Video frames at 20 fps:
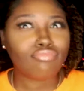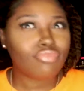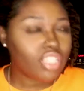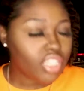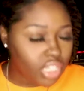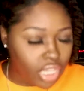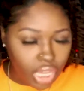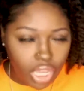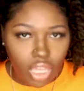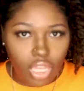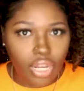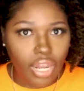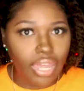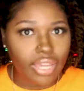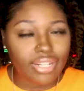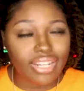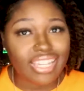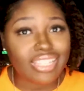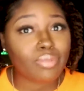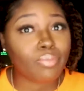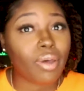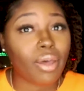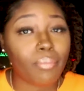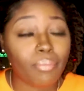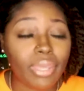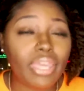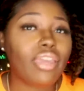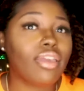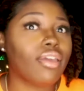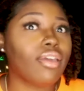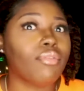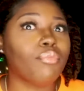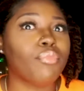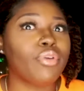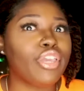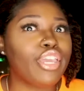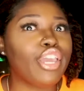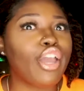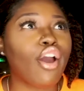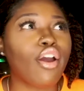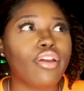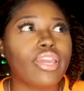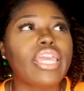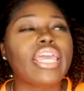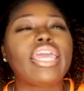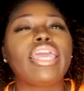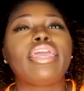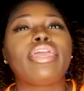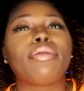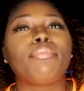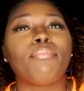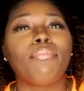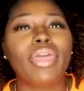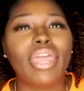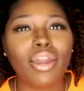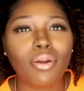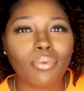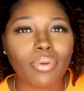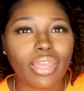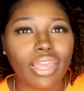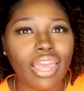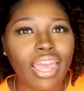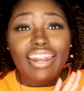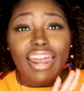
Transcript: yeah, like that's my man. We are getting married.